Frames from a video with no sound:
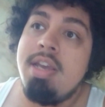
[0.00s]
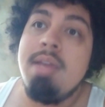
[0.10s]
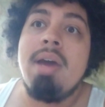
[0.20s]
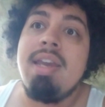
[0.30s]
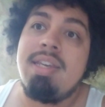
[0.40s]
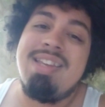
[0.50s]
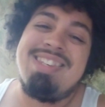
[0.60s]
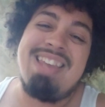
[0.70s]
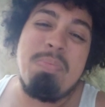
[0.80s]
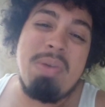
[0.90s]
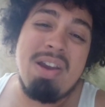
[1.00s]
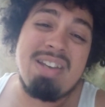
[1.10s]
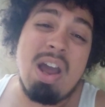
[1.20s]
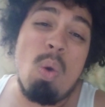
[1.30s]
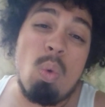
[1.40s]
He might get St. Pierre
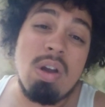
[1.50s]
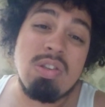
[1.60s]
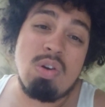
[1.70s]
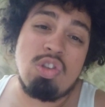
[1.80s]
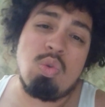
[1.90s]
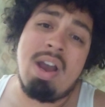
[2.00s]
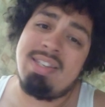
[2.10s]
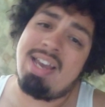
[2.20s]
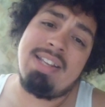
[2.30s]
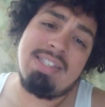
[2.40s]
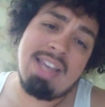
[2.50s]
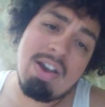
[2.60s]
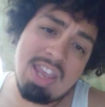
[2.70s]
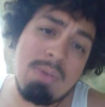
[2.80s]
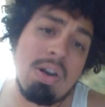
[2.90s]
down once or twice. I
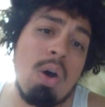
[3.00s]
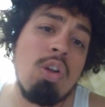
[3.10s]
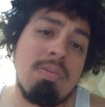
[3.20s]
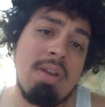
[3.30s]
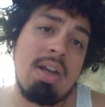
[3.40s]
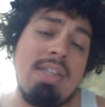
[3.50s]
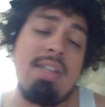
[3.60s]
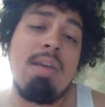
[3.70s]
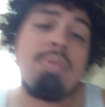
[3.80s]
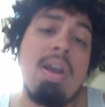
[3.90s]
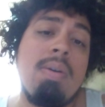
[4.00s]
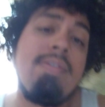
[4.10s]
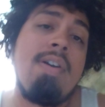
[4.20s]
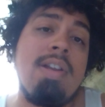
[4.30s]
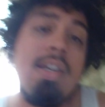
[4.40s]
doubt he would hold because St. Pierre
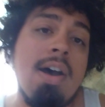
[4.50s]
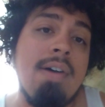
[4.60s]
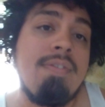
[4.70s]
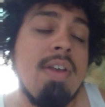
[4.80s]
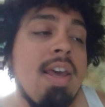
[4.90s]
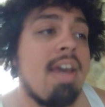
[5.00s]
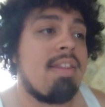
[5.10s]
was very tough.